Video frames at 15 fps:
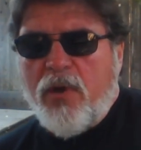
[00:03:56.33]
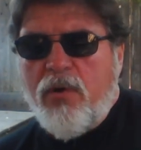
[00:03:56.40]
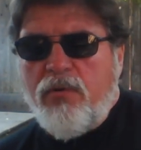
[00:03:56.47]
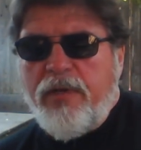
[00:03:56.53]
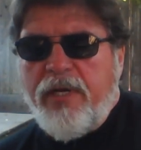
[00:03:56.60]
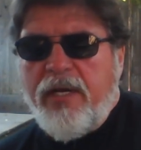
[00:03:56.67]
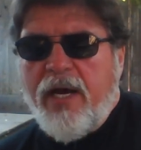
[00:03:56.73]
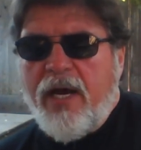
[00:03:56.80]

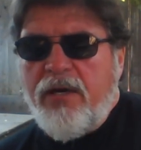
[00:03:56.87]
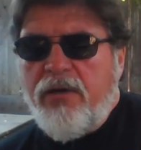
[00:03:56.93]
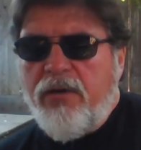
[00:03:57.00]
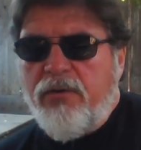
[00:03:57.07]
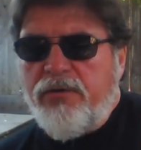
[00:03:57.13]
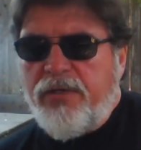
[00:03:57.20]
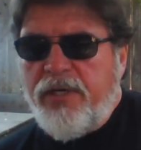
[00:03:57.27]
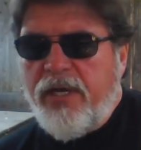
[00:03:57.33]
Only God
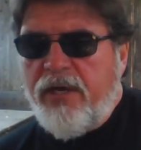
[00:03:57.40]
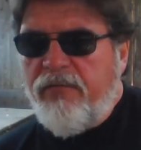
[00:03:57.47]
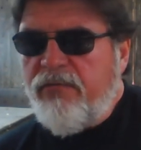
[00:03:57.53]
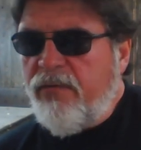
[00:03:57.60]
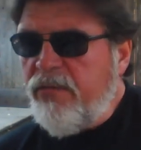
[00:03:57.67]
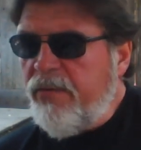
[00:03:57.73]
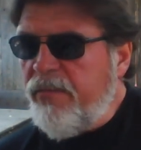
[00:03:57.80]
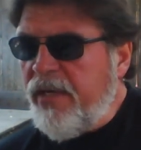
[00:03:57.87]
knows the end
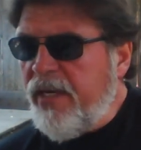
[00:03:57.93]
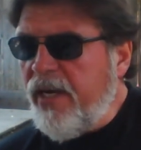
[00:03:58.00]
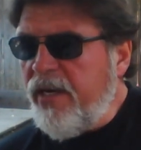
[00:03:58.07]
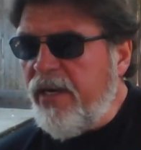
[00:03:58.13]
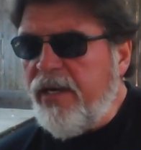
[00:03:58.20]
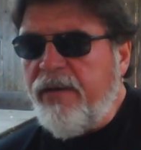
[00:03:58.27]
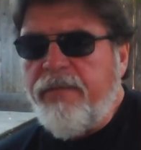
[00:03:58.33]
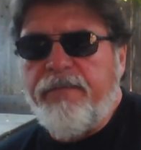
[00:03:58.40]
from the
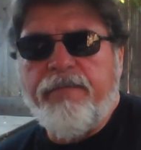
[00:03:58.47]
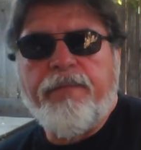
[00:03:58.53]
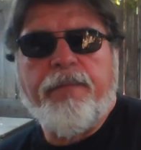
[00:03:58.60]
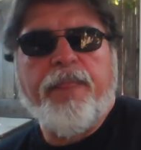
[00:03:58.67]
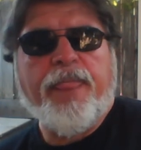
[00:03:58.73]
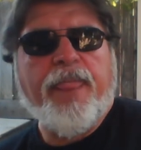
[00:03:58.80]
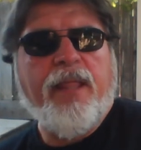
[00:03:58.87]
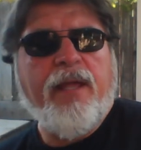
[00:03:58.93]
beginning,
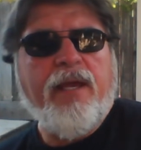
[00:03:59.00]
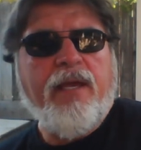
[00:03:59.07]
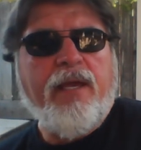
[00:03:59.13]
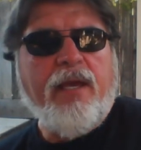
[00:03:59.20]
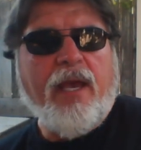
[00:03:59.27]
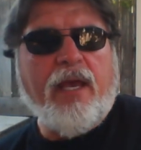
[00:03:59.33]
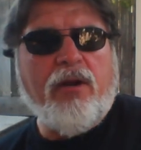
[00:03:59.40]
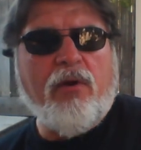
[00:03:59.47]

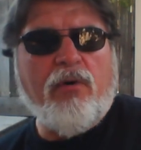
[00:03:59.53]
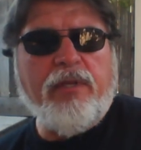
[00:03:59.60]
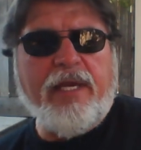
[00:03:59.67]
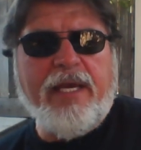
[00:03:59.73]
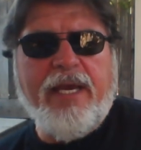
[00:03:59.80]
and only